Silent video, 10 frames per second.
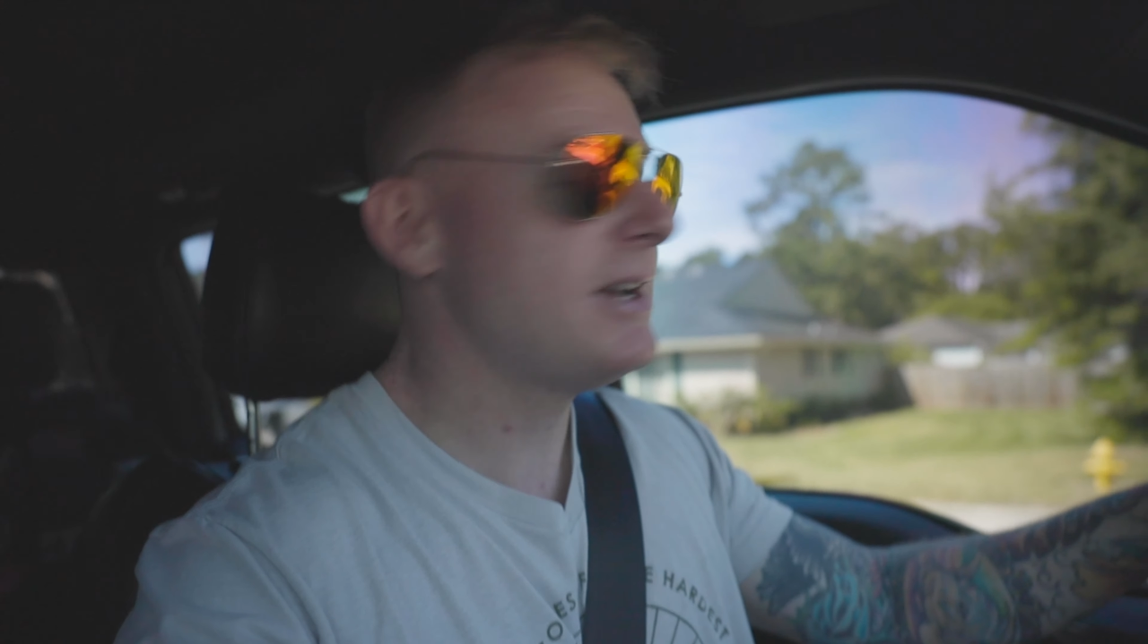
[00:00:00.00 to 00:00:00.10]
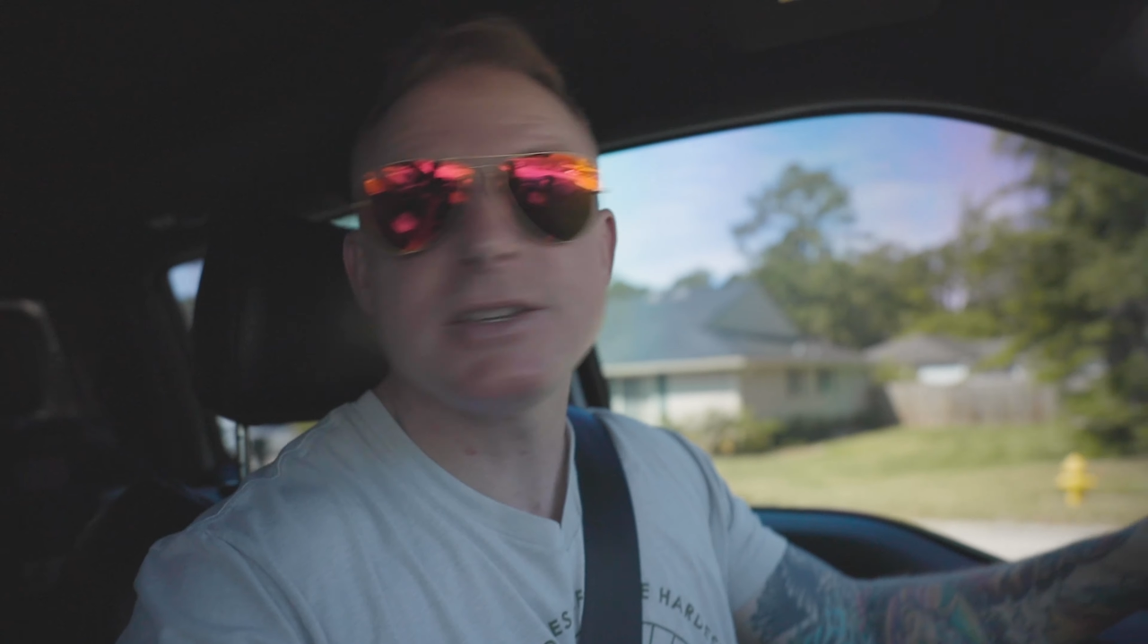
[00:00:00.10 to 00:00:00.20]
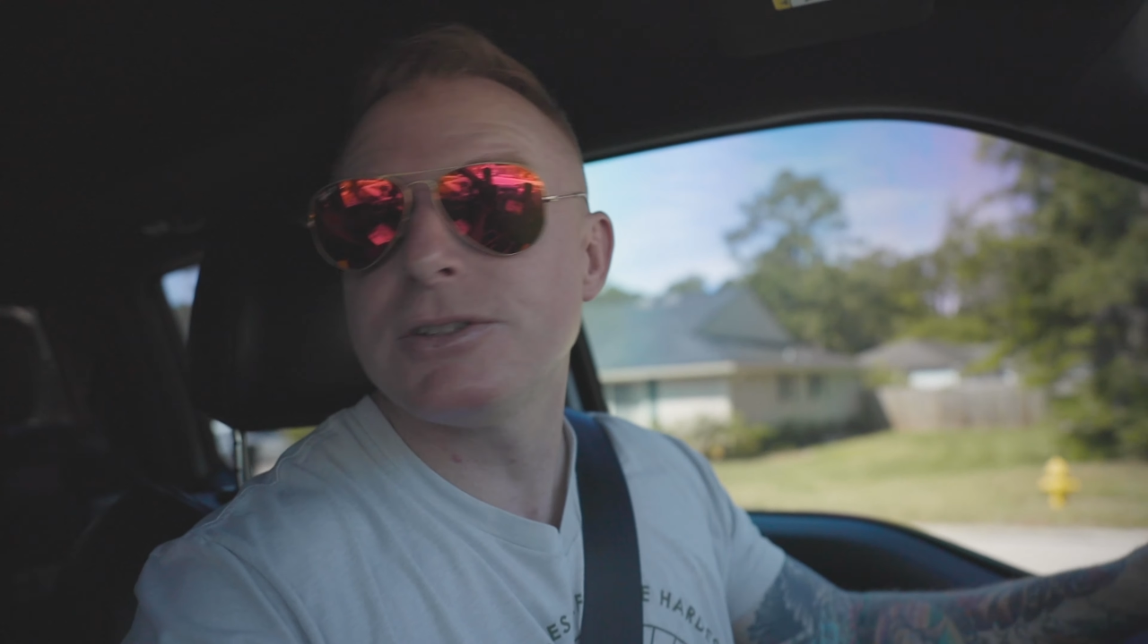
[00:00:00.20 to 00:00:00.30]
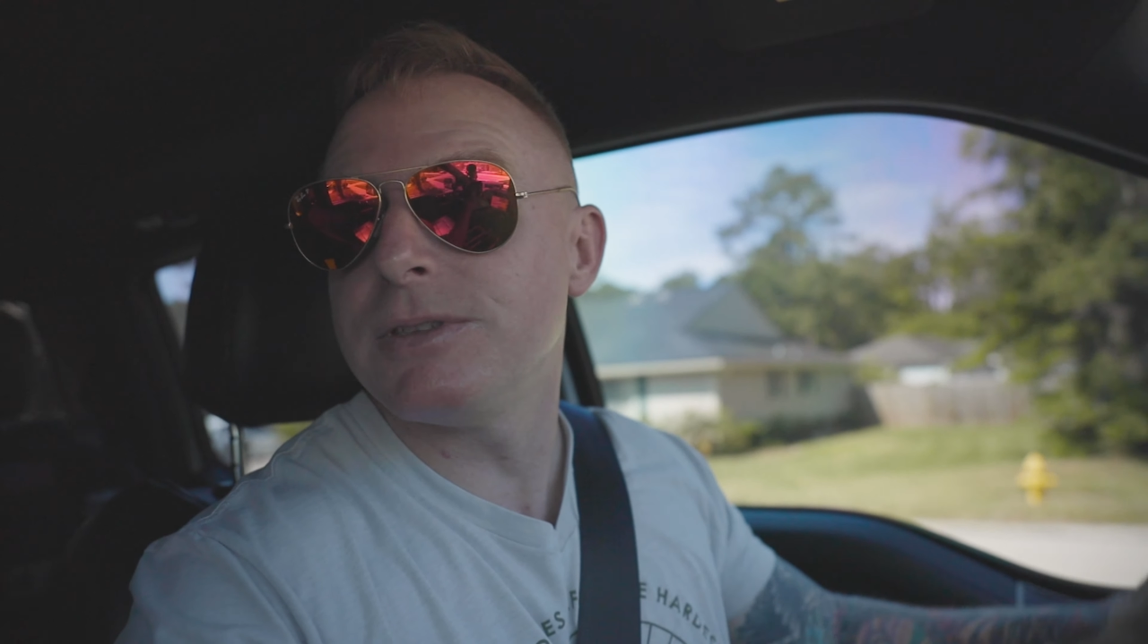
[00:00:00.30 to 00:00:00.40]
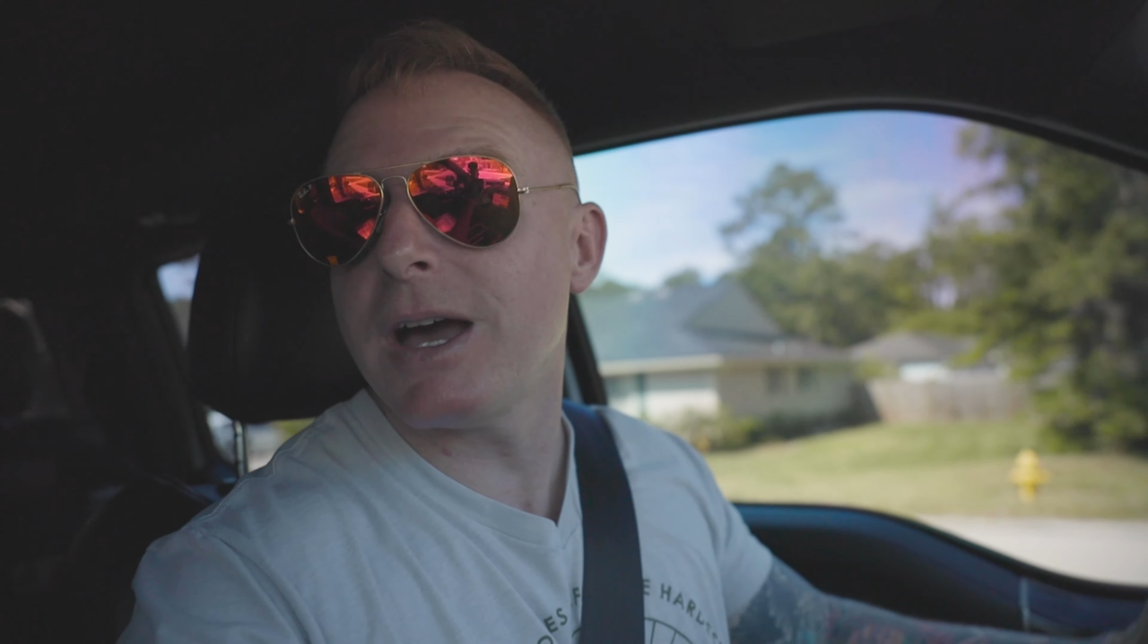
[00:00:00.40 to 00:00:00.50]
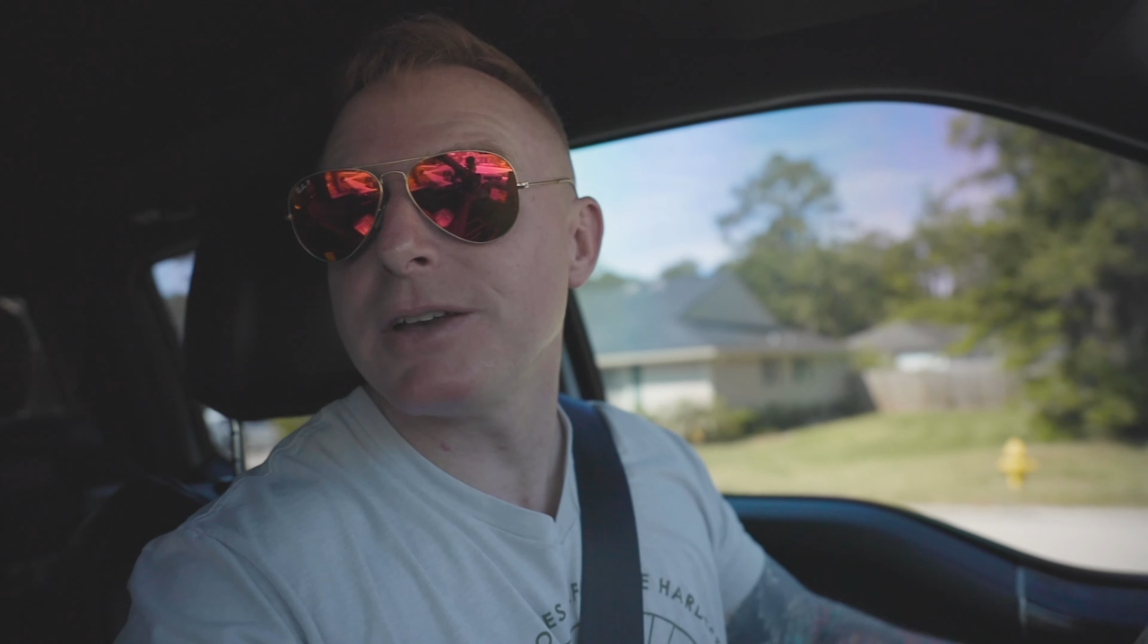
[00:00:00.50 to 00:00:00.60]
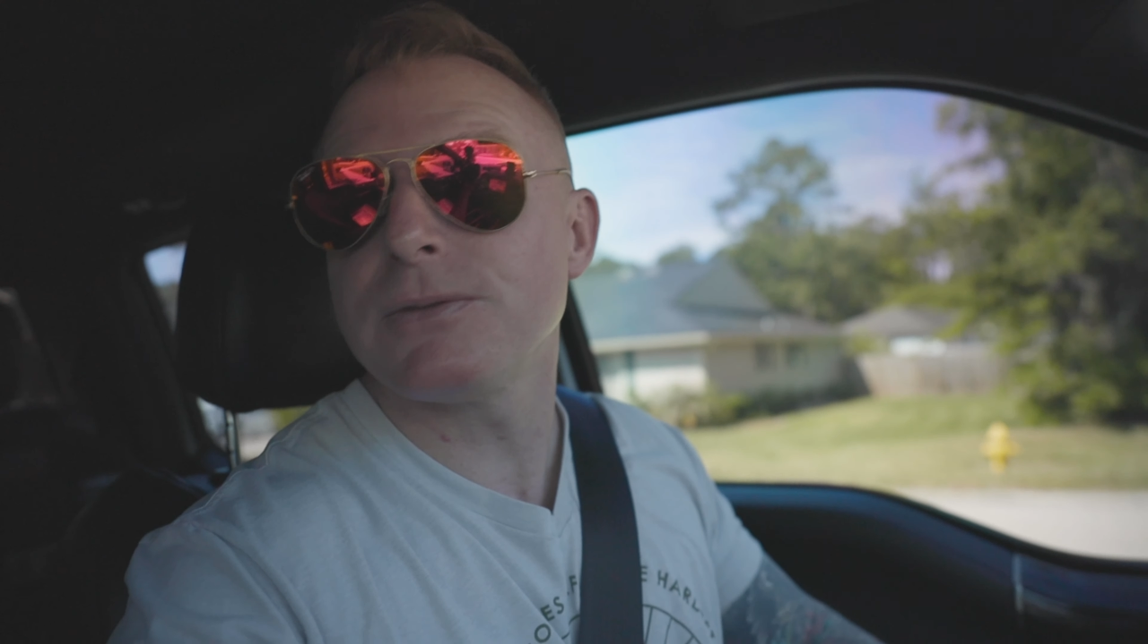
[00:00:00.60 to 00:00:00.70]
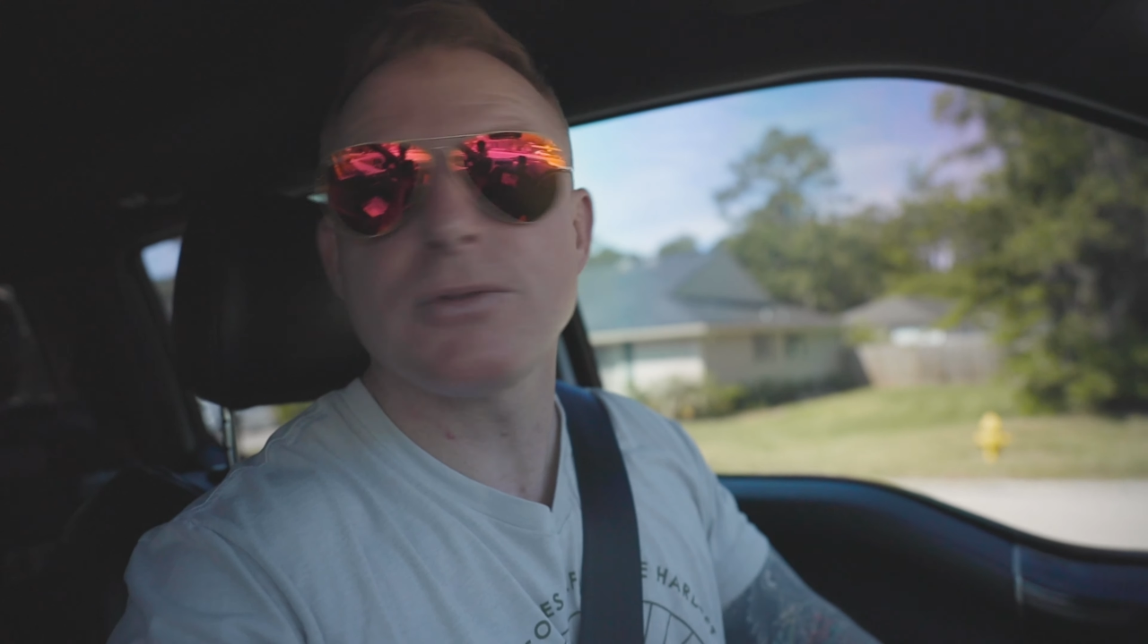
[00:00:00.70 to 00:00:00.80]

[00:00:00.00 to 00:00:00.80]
S2000